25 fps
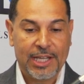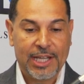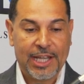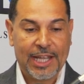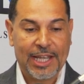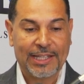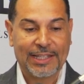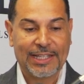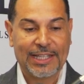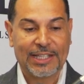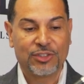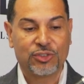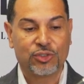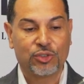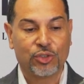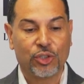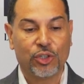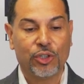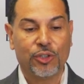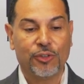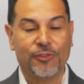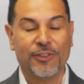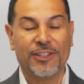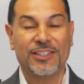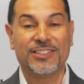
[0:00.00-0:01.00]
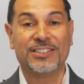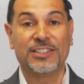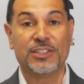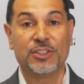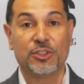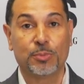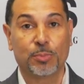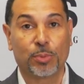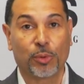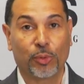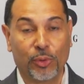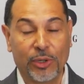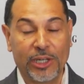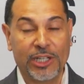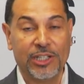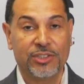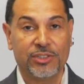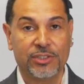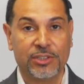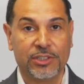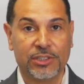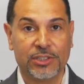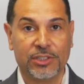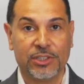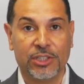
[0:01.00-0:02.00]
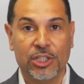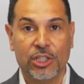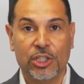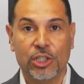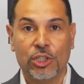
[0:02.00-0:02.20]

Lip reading: and they serve as inspiration